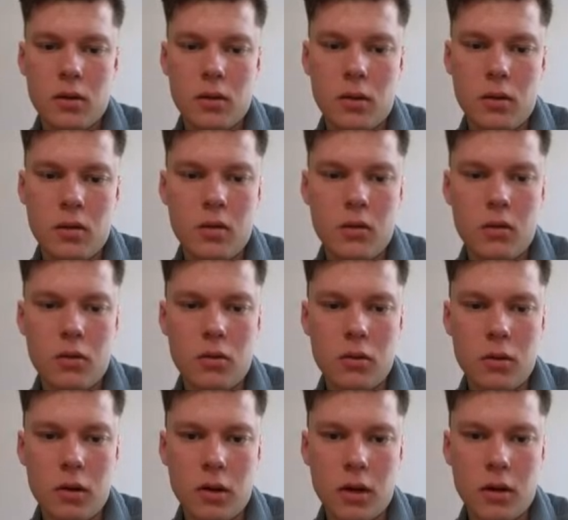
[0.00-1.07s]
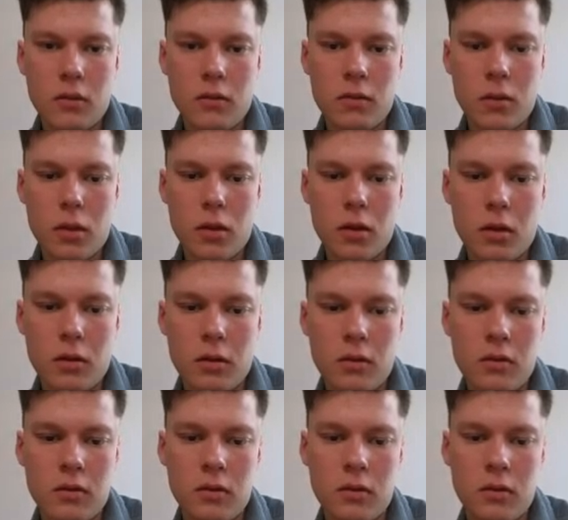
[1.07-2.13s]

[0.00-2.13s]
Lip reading: This is all the alpha things.